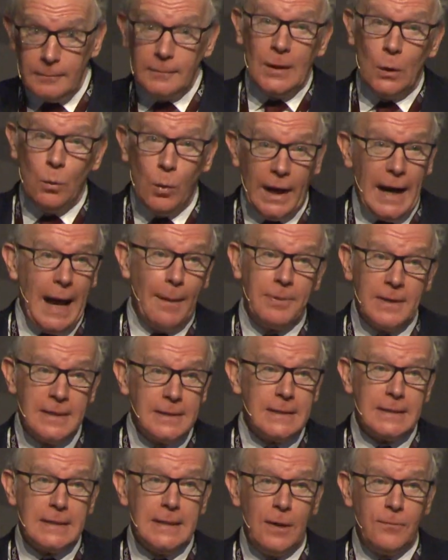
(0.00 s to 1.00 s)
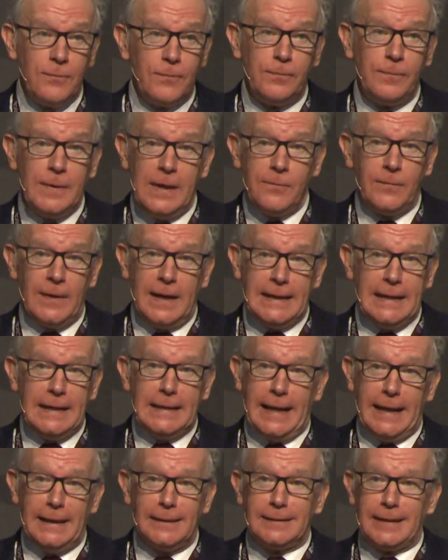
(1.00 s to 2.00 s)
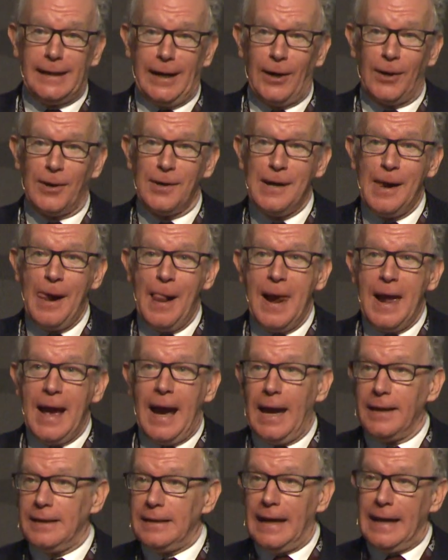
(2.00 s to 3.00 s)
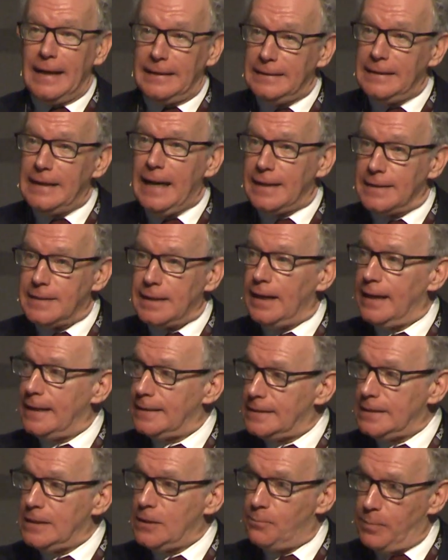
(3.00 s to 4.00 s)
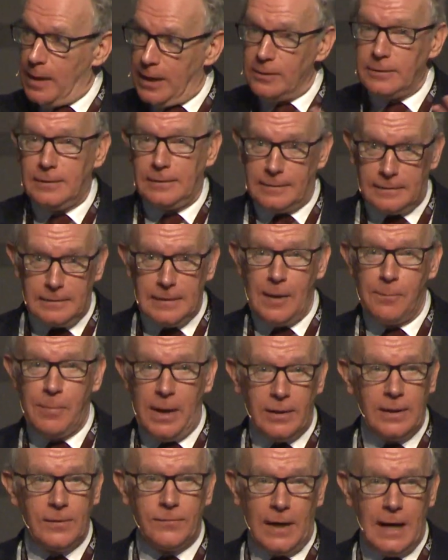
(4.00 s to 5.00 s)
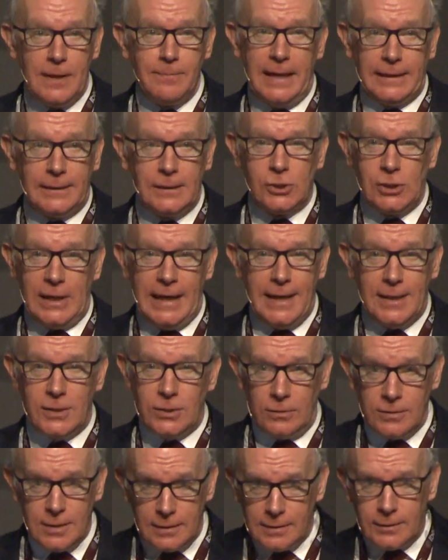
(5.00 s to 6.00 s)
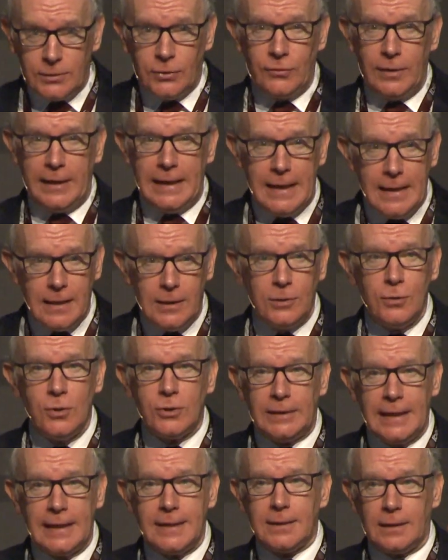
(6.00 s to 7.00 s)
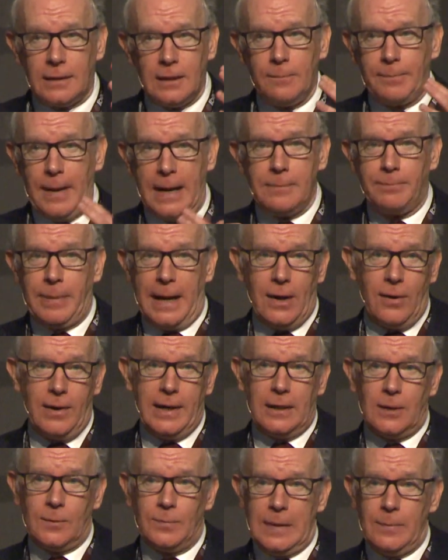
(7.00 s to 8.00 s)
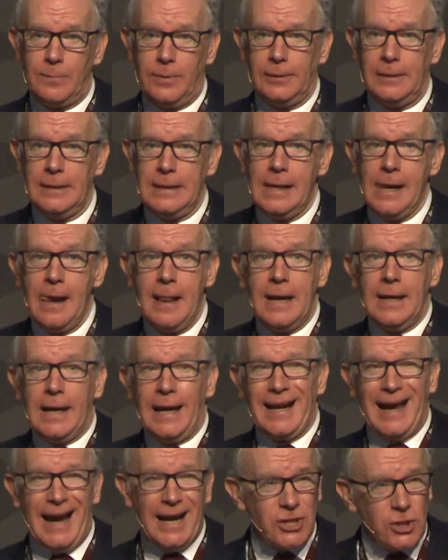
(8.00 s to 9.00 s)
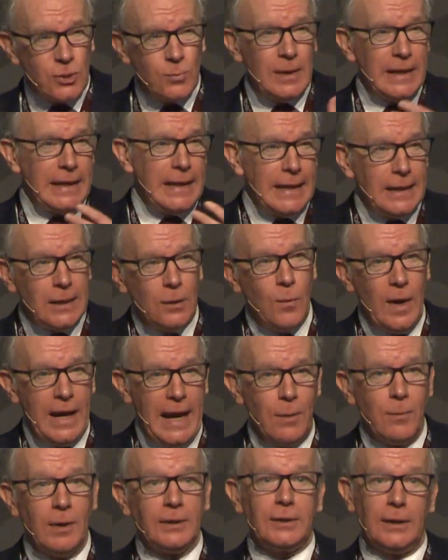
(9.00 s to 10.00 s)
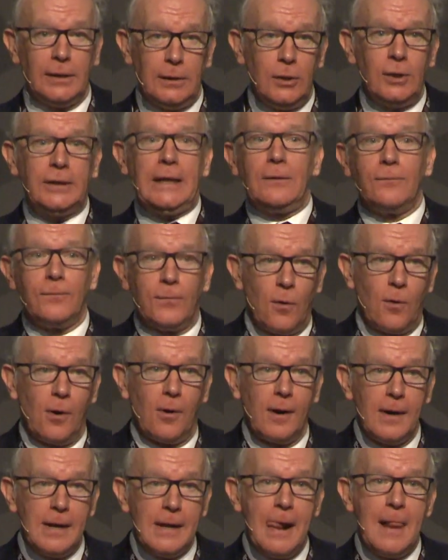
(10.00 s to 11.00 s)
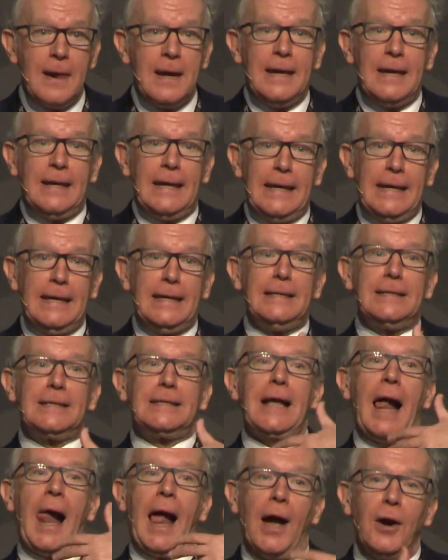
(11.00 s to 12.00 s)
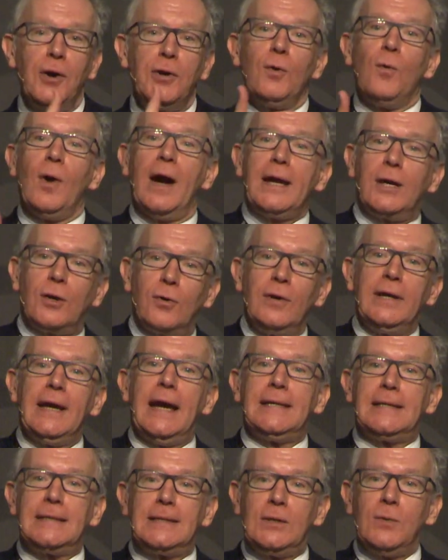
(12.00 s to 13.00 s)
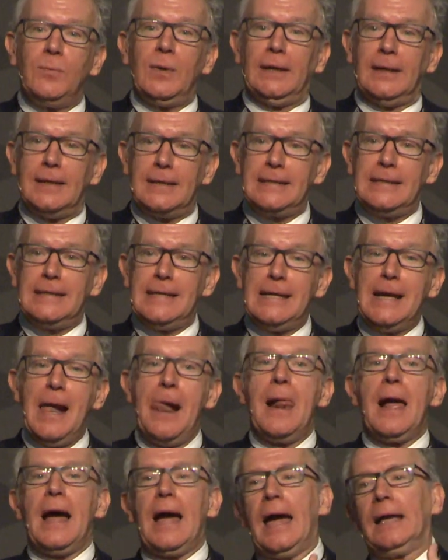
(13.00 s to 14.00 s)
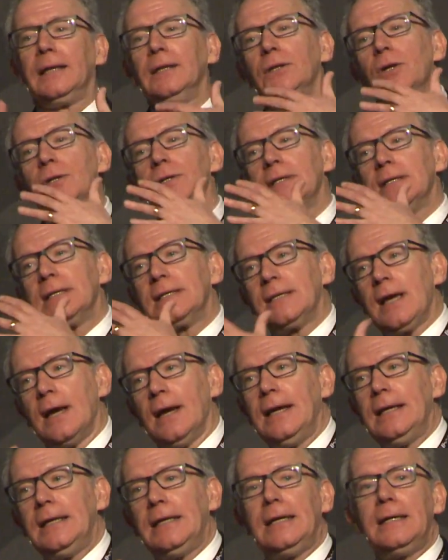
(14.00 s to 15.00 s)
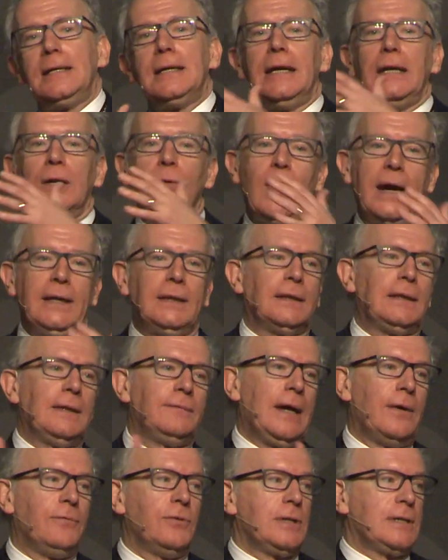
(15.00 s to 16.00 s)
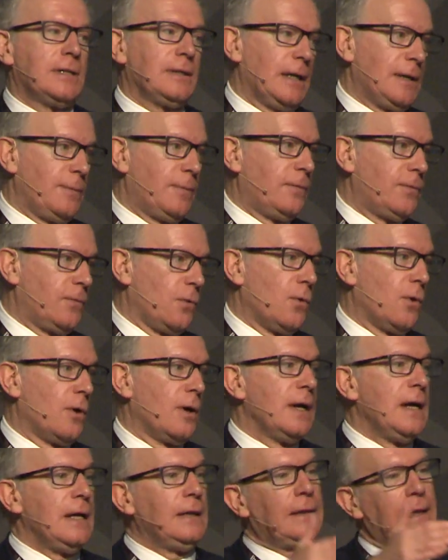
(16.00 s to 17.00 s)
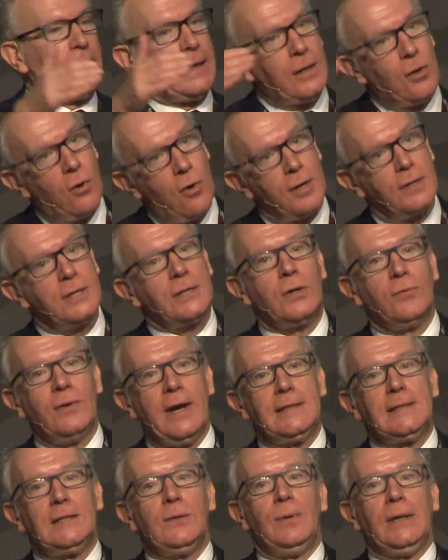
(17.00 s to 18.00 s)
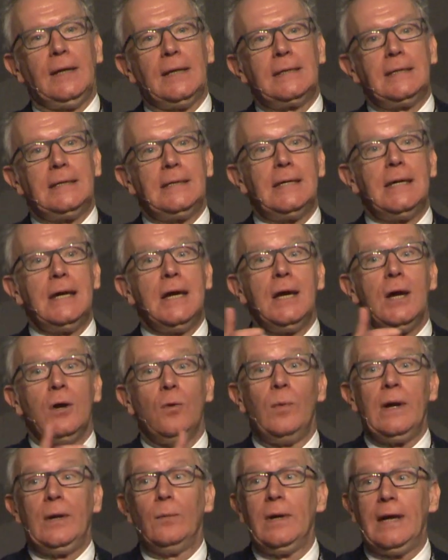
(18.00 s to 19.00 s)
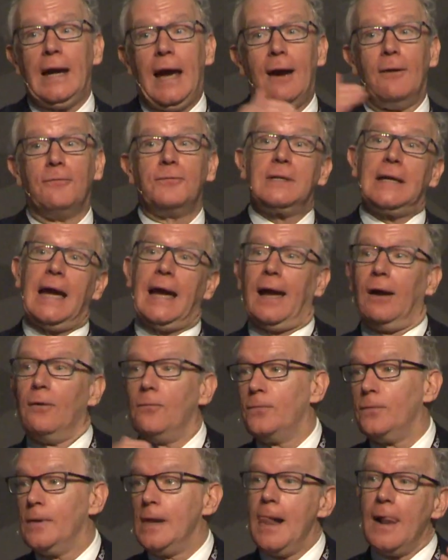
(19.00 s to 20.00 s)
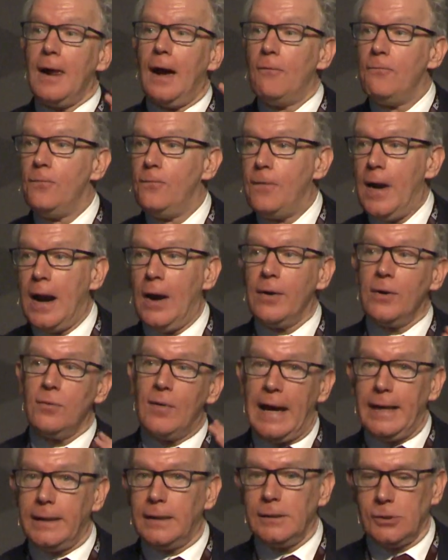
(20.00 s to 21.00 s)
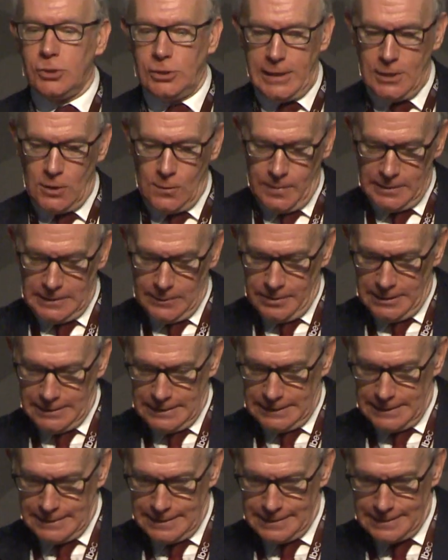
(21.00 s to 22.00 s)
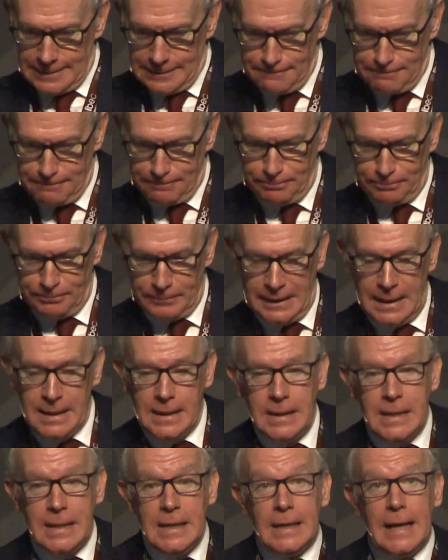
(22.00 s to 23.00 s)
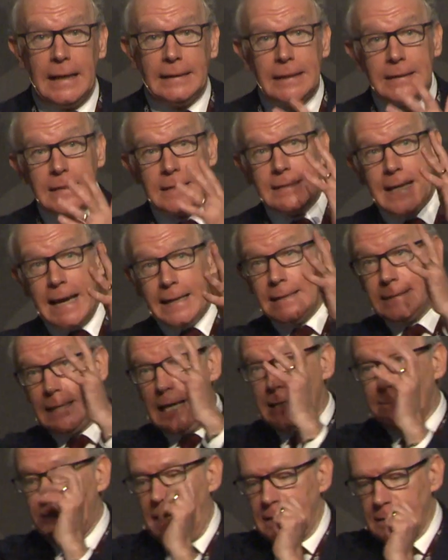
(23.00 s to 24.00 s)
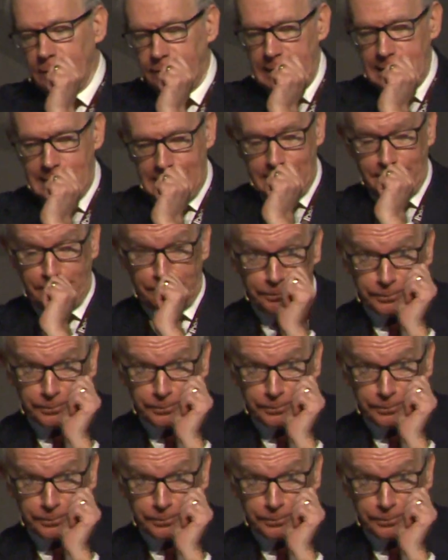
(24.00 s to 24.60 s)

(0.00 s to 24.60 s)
What happens if I need healthcare? And the anxiety about environmental change. Those are 3 huge things that are bearing on people. And actually, in a way, what they're looking for is, how do I create stability? And they're deciding, in a way that they've never decided before, that in order to create stability, we have to have a very radical shake-up in the political system. And then the second aspect of this,